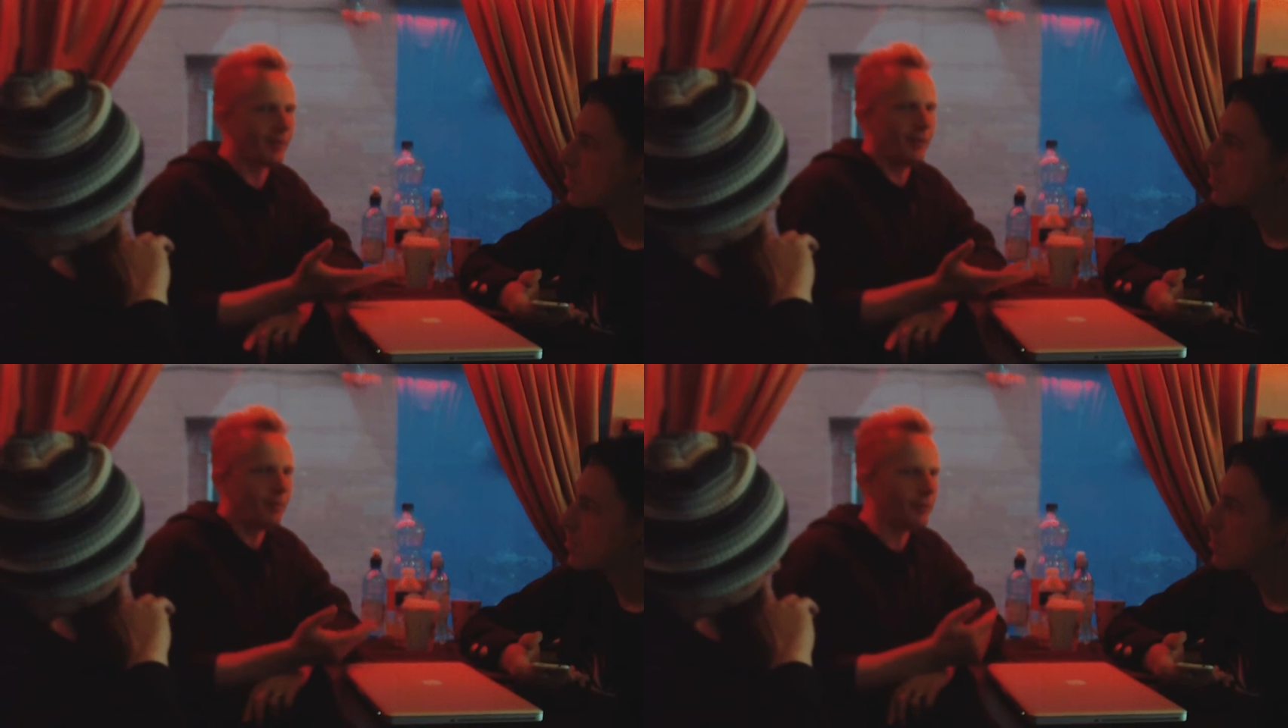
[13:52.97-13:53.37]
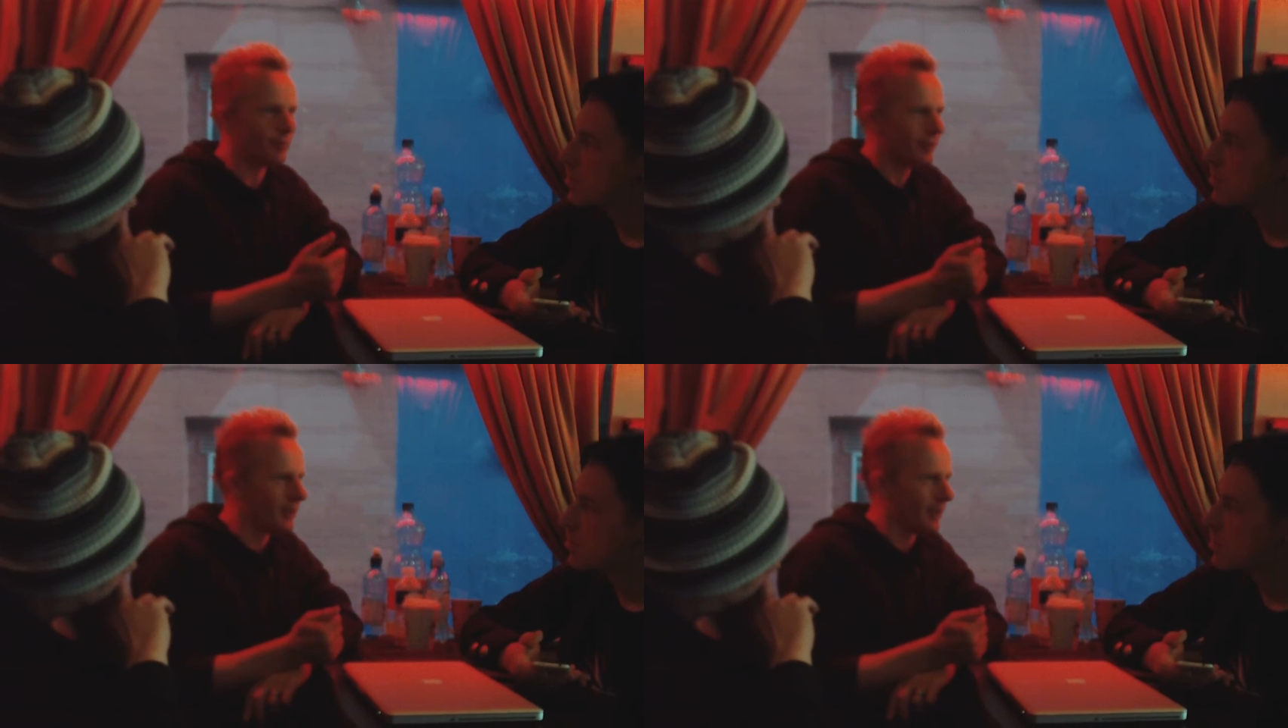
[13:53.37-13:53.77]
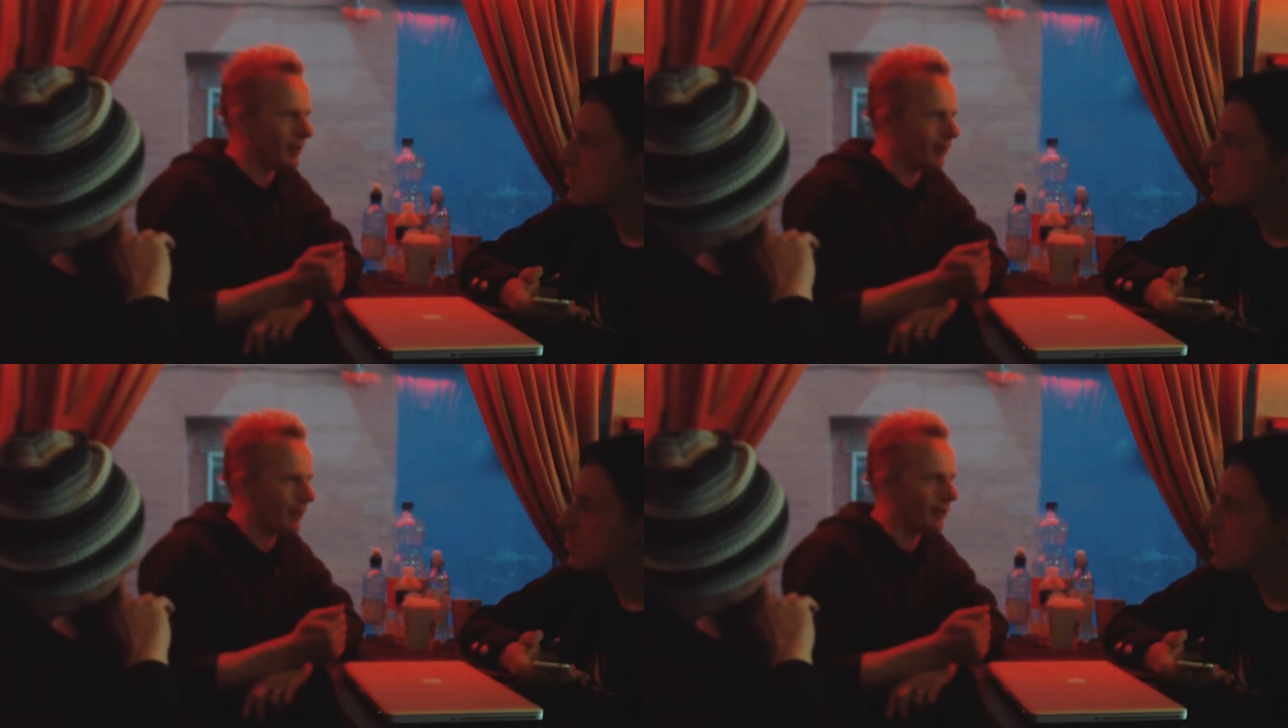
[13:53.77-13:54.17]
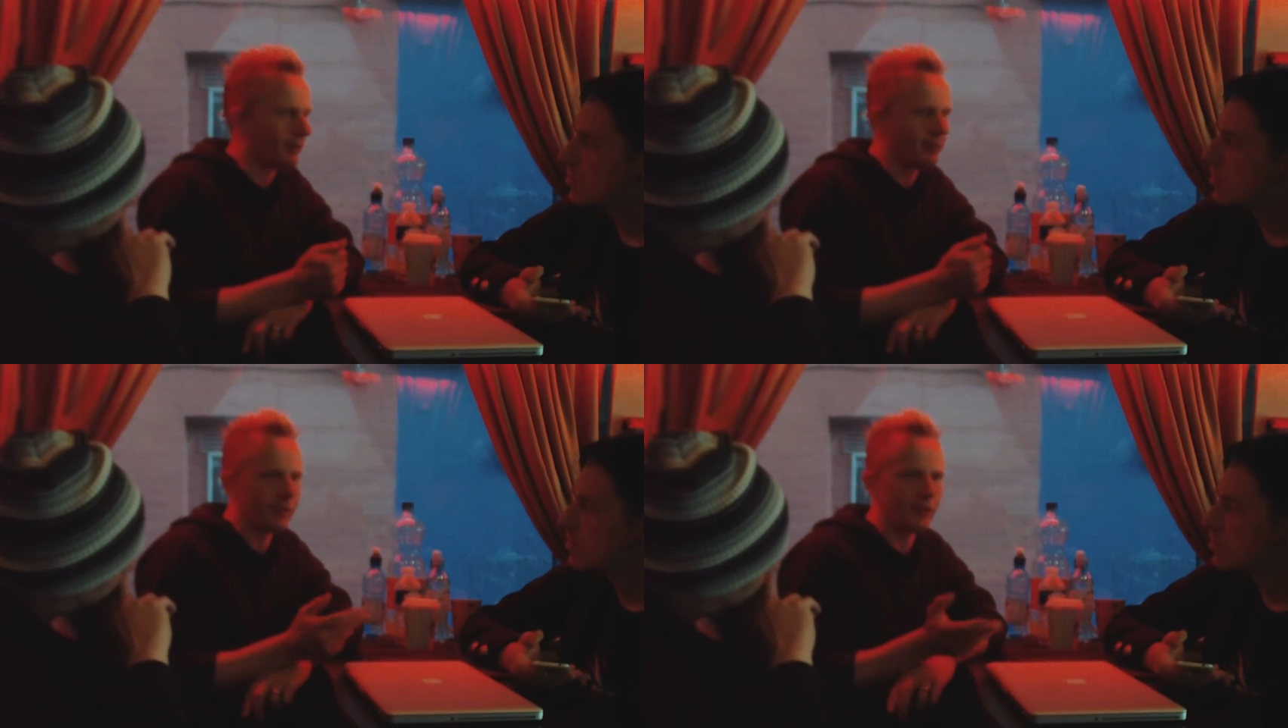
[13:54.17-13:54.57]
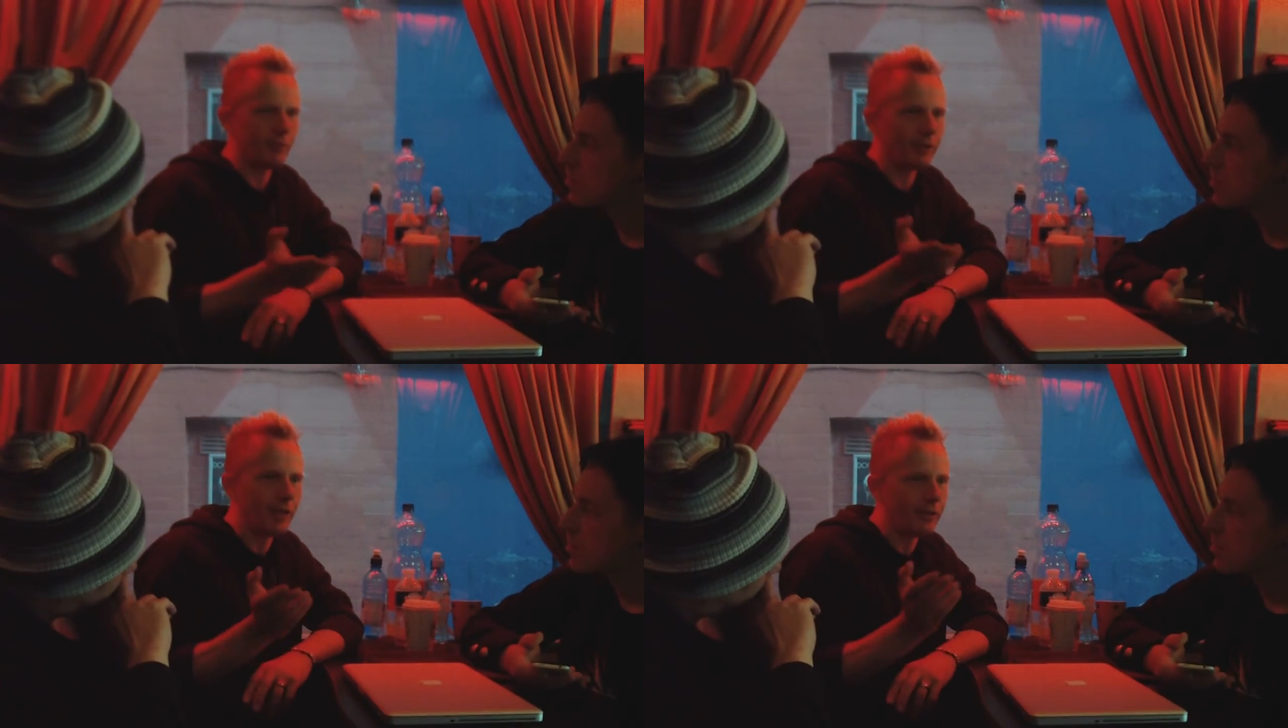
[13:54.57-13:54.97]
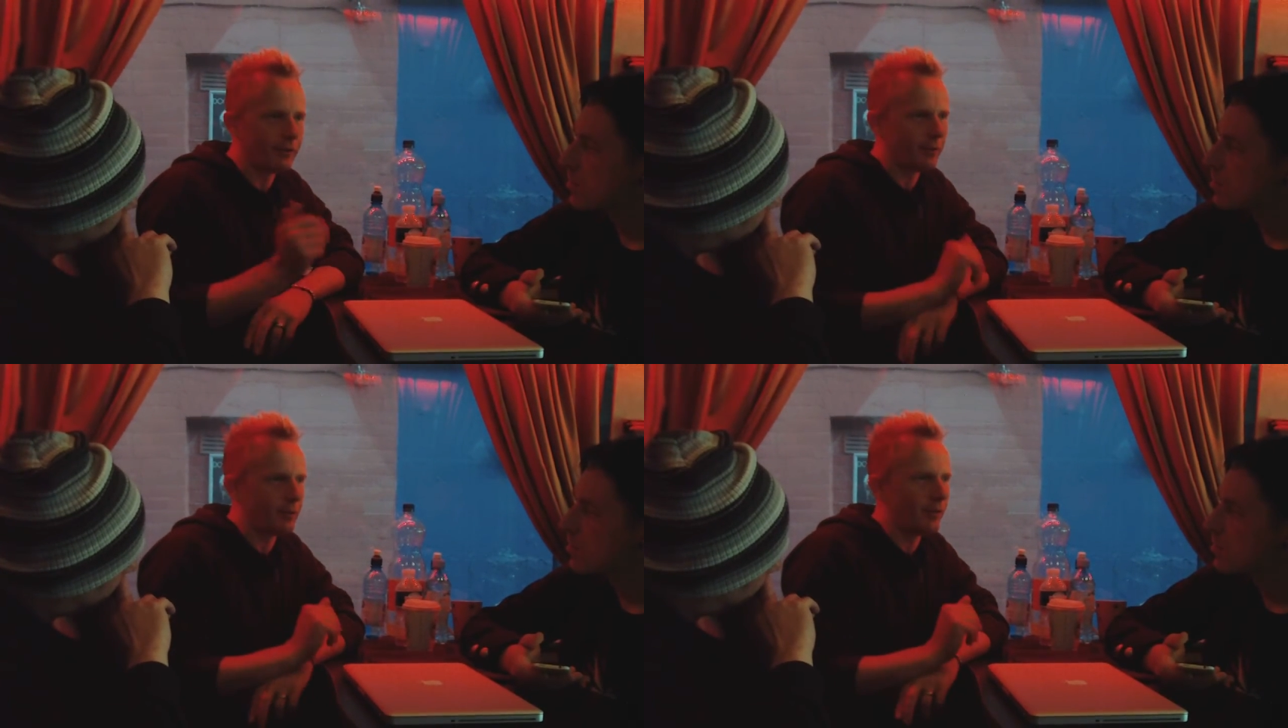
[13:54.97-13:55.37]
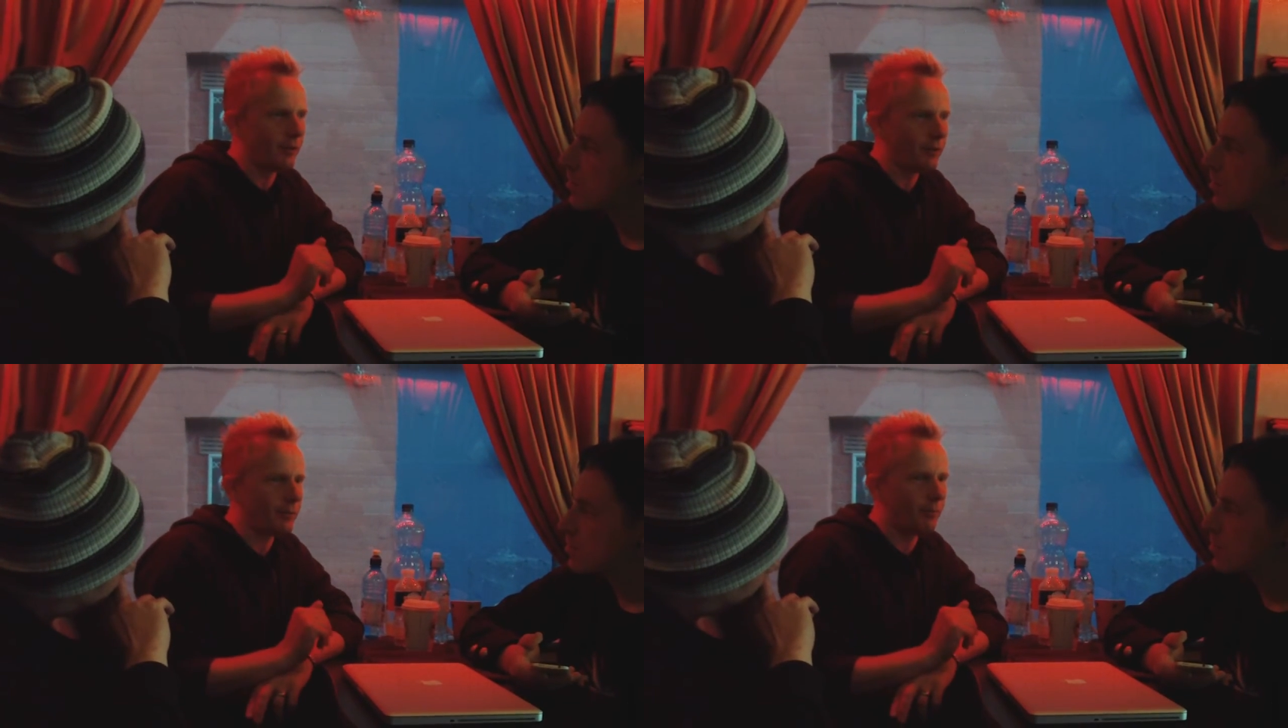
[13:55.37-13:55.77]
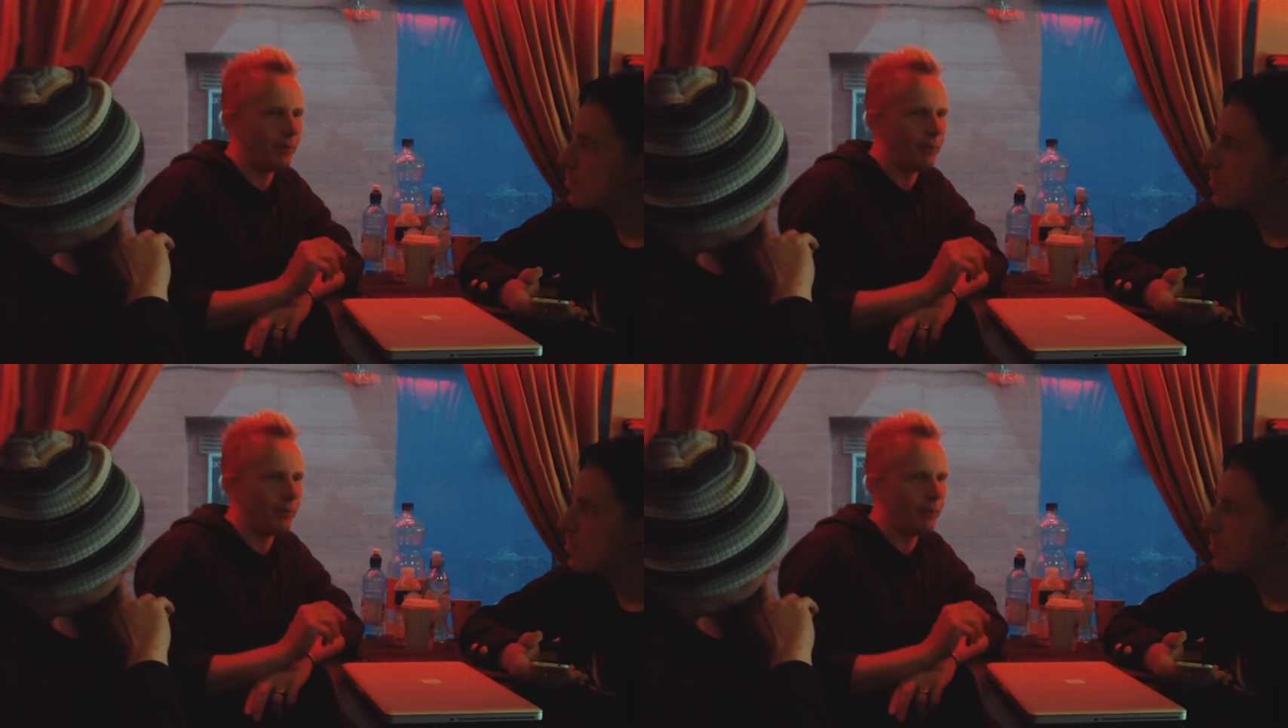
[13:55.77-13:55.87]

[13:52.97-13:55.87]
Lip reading: it wasn't particularly great. I don't think it really entered the charts.